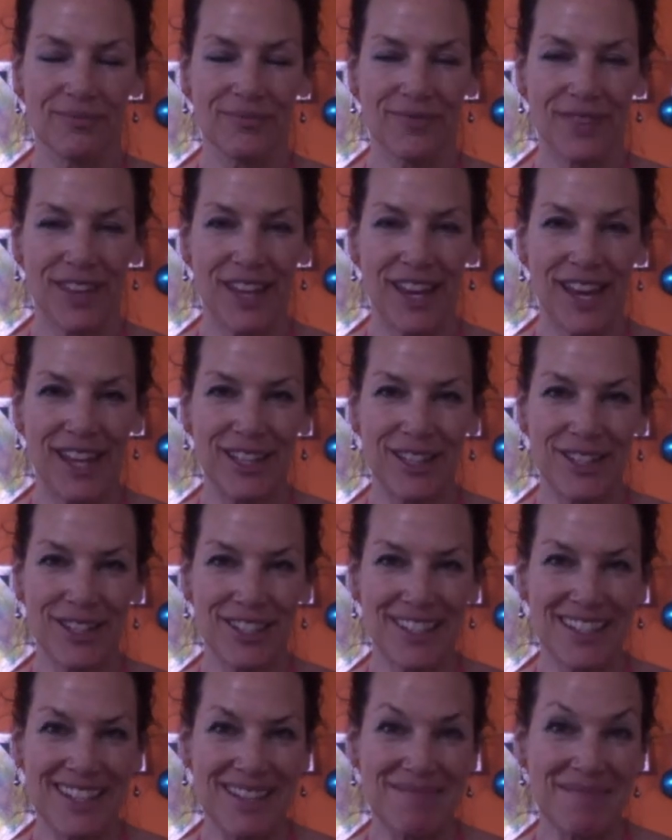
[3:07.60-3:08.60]
And I looked
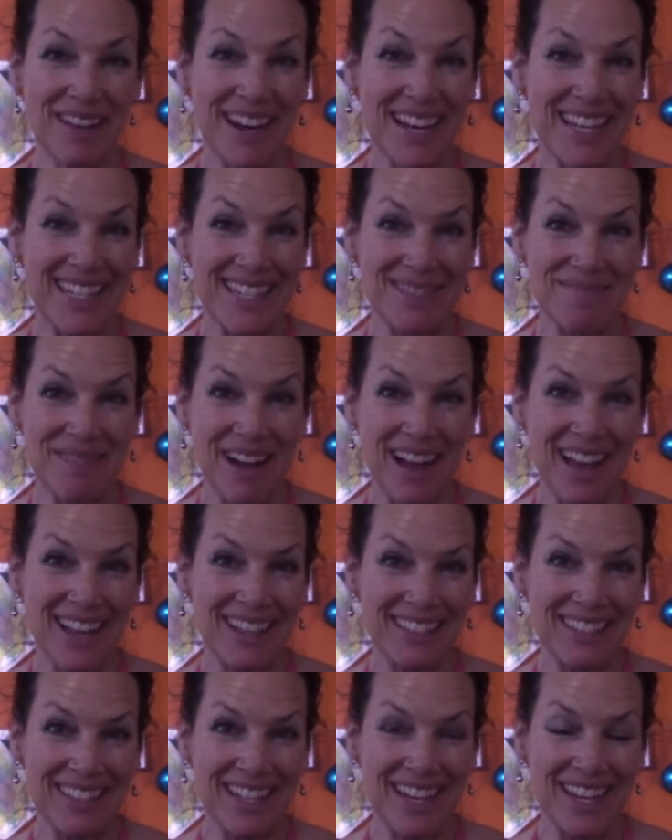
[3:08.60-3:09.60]
at him and I
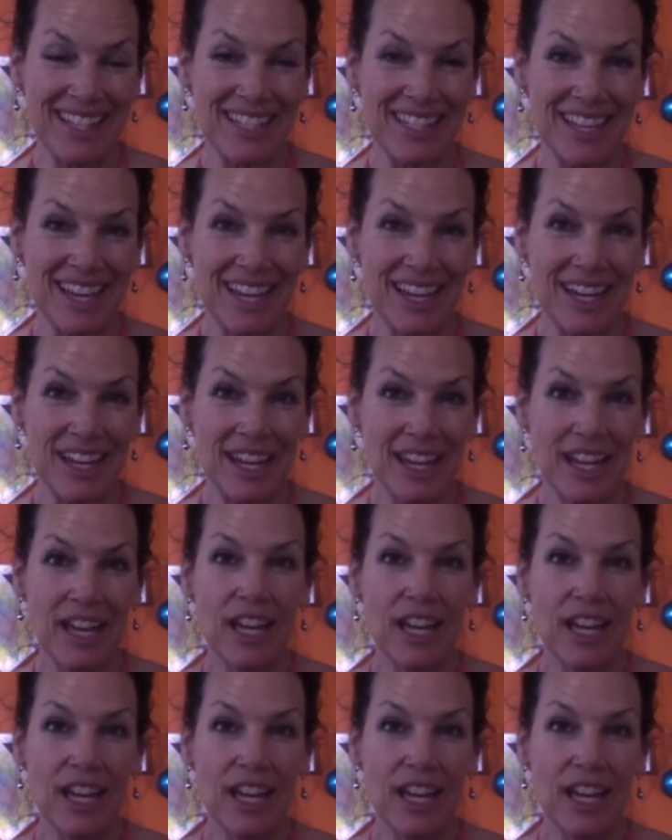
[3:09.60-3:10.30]
smiled and I said,